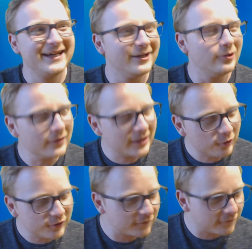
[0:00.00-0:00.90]
who
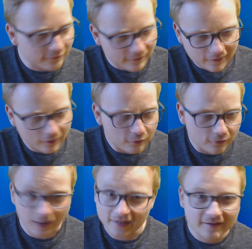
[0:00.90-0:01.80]

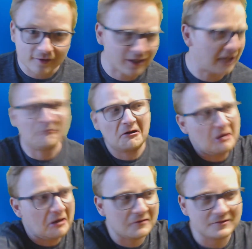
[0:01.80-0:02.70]
runs at her like, wah,
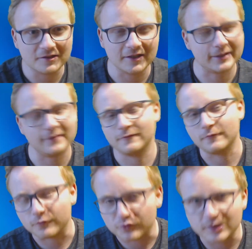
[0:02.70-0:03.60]
and you're like,
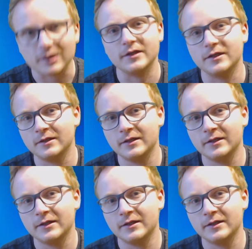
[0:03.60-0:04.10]
really?